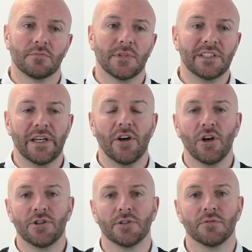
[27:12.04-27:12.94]
Is it
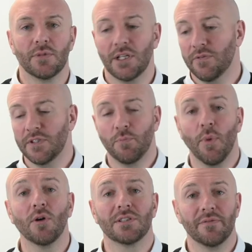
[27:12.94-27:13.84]
urgent? Well, if it's
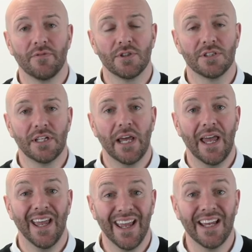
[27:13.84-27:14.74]
booked in for
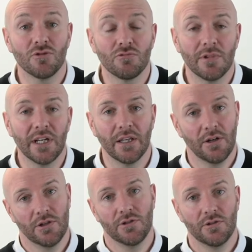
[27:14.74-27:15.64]
today, it's really
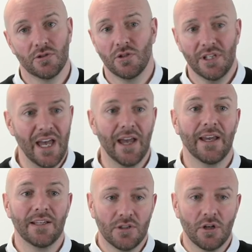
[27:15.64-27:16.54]
urgent. So yeah,
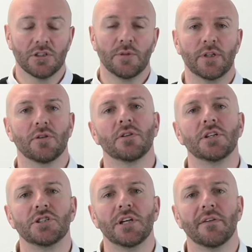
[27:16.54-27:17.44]
it's got to be done this
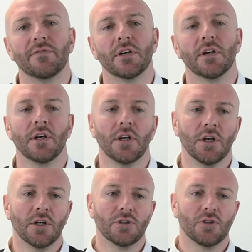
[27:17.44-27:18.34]
shift.
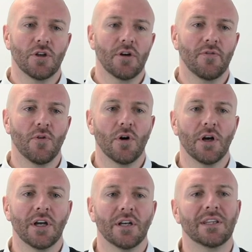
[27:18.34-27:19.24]
So
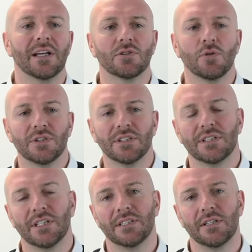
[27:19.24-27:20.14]
therefore, that's going to
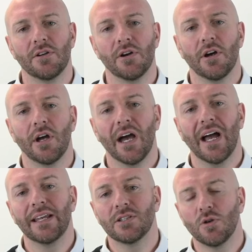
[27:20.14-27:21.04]
sit in there.
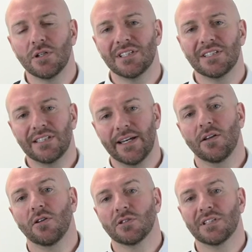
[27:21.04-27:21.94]
And it's going to sit
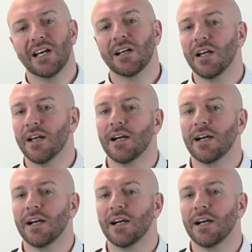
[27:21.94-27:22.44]
alongside client